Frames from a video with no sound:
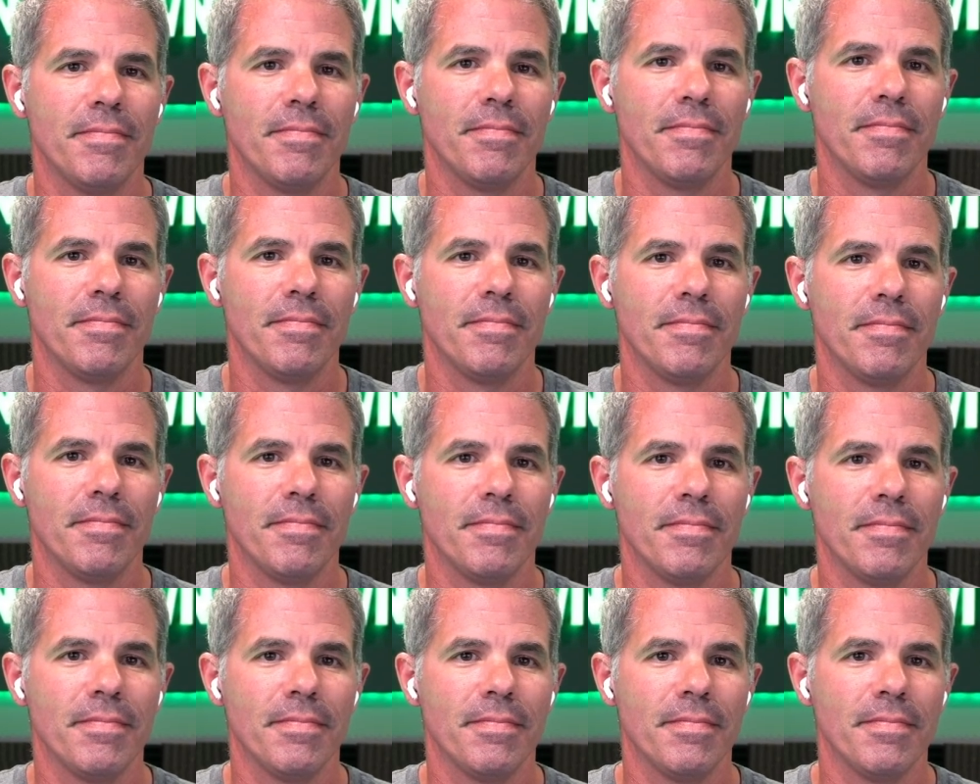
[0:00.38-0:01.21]

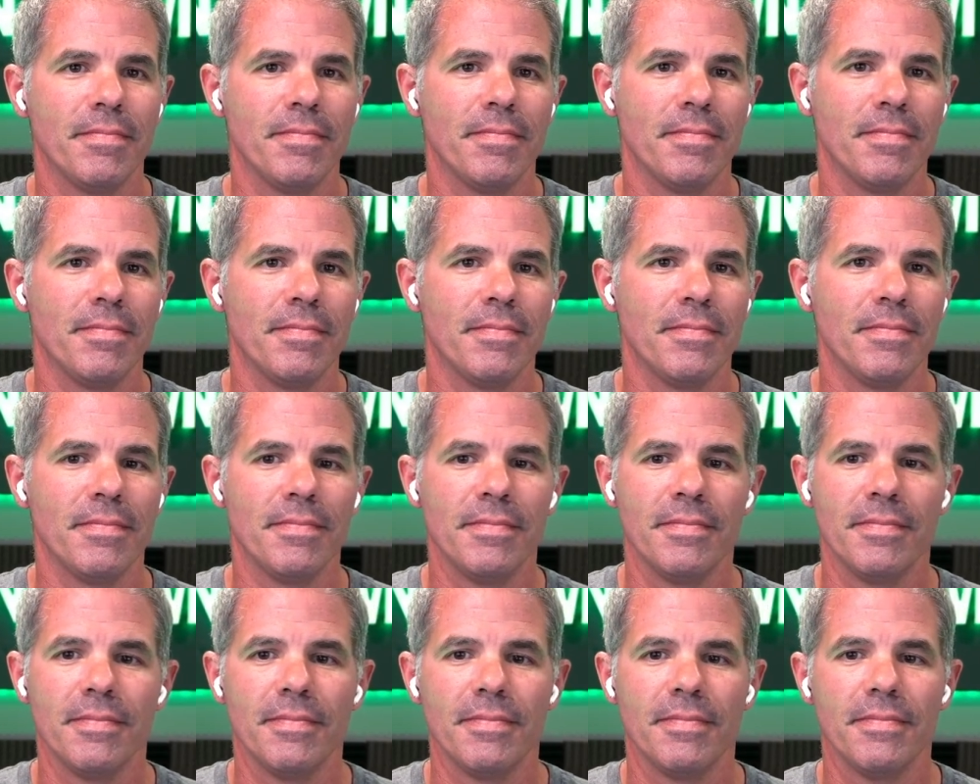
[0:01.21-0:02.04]

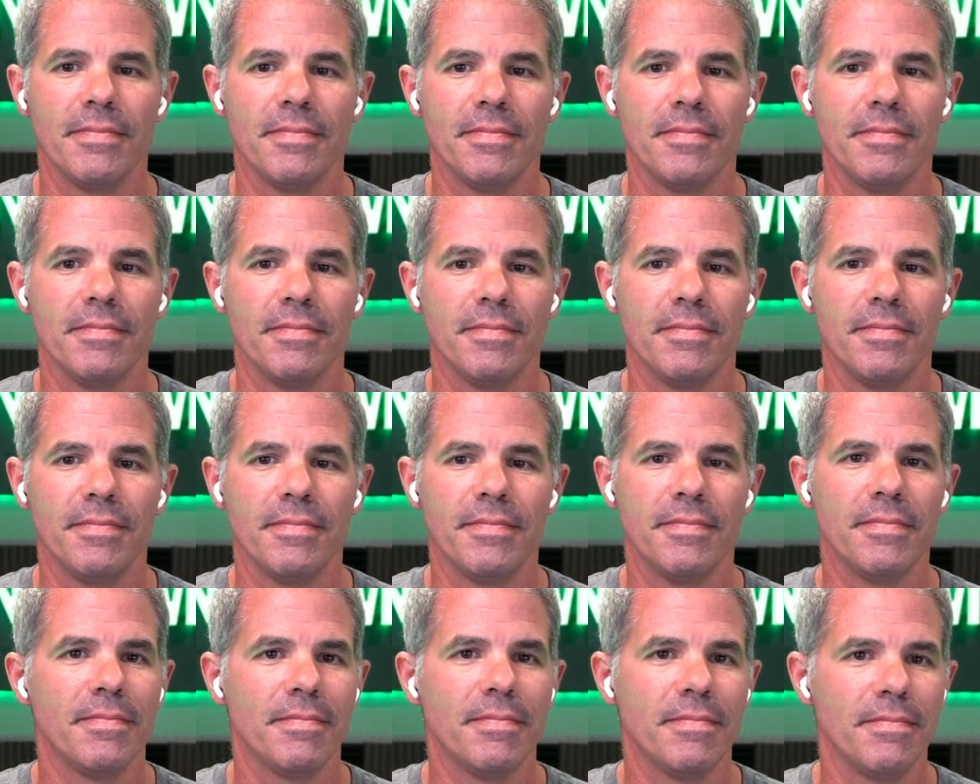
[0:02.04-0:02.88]

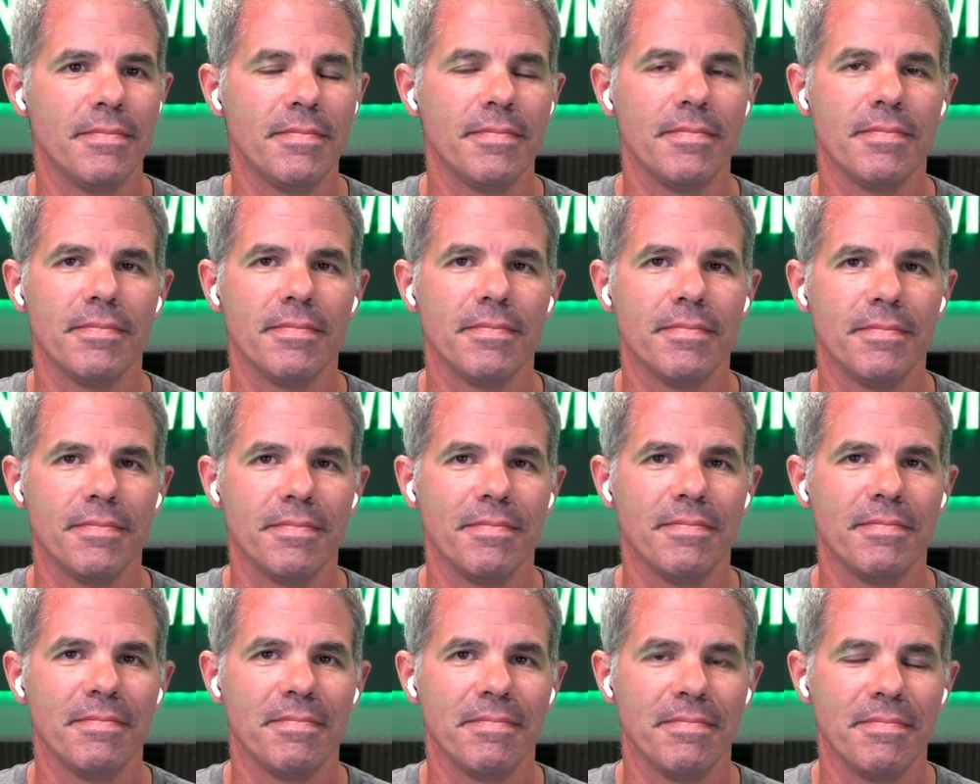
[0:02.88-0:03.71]

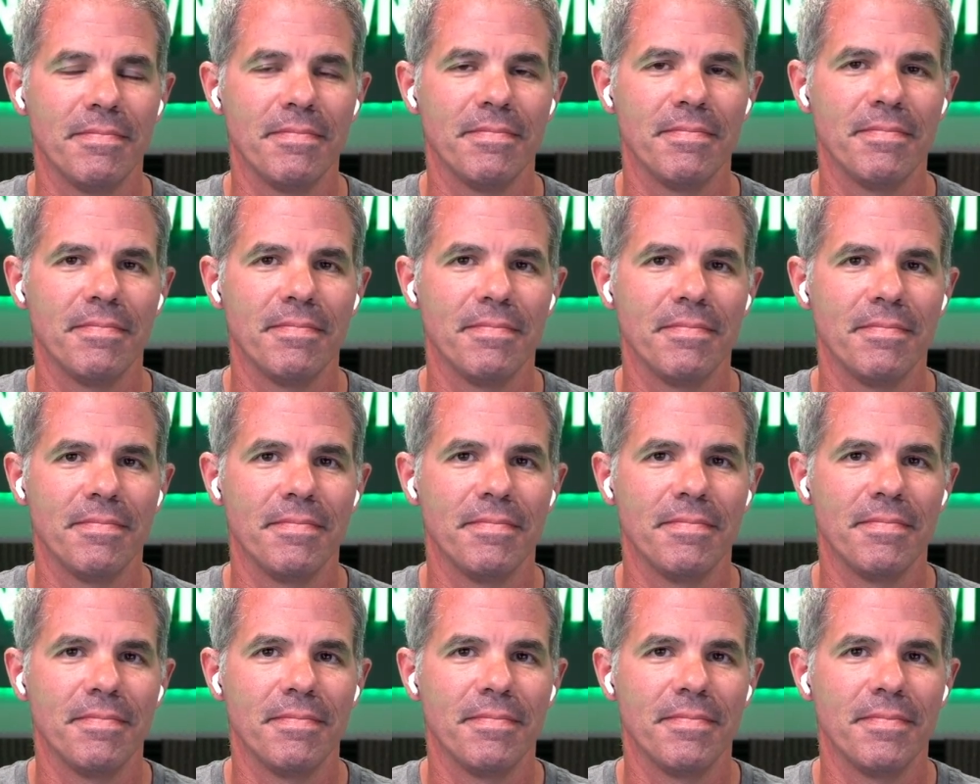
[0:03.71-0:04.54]

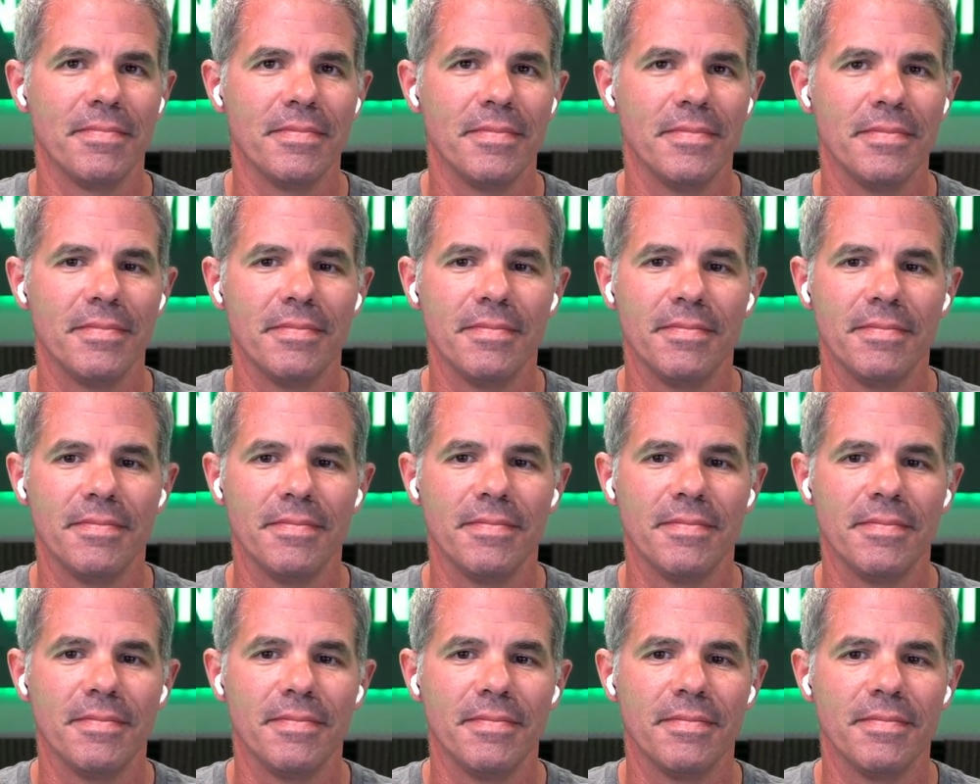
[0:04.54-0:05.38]

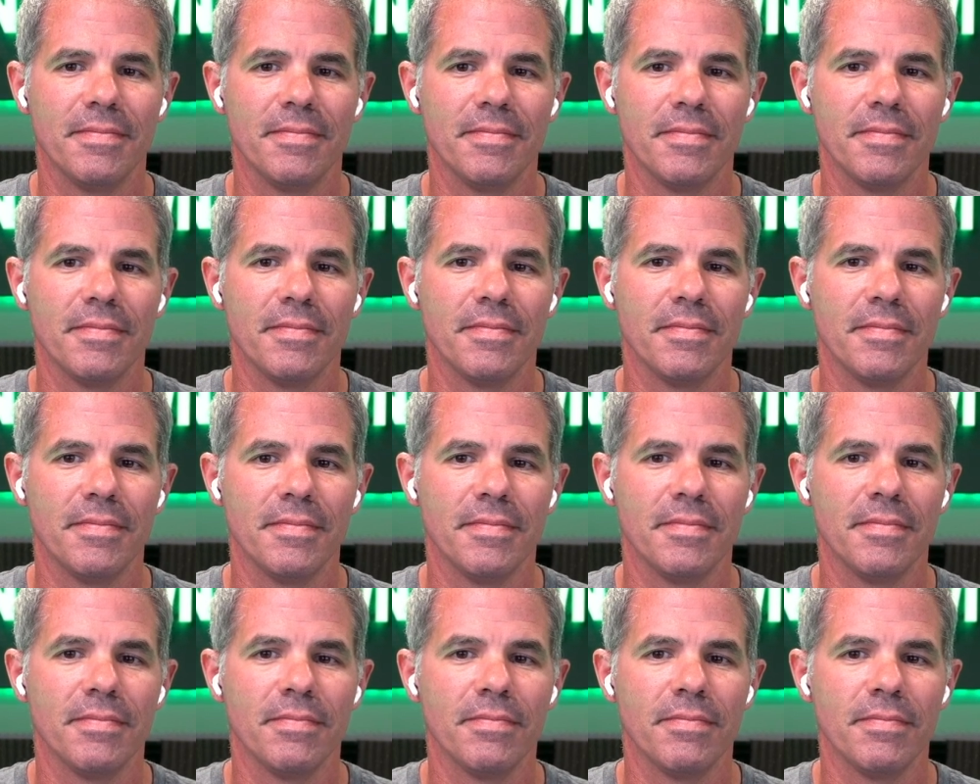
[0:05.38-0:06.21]

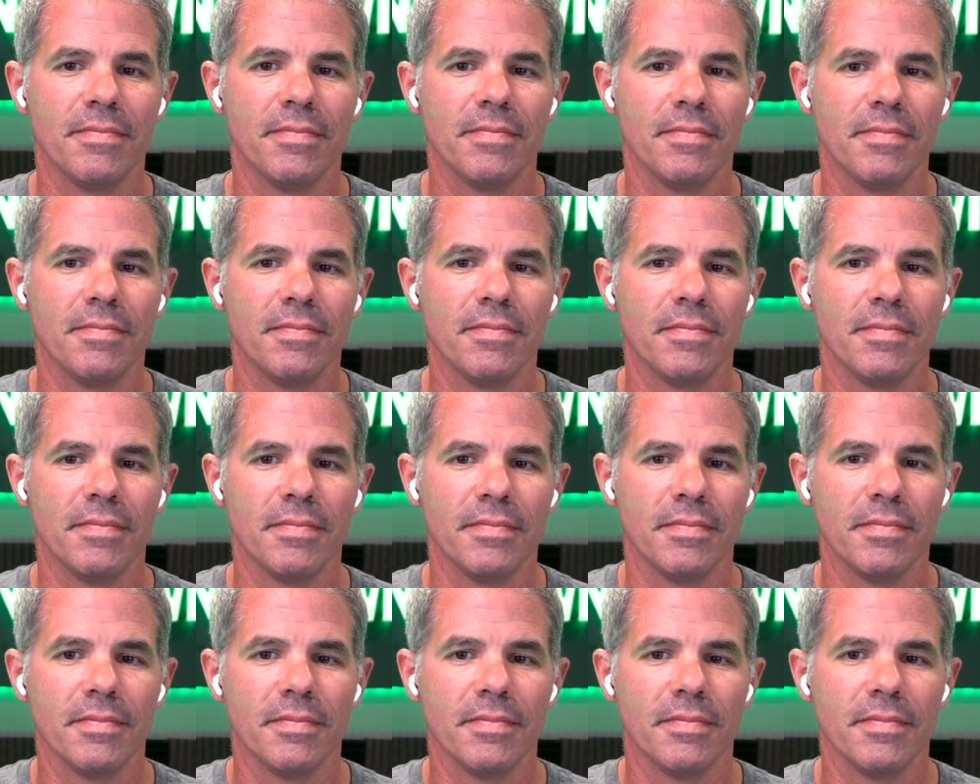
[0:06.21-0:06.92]
The person shown says nothing.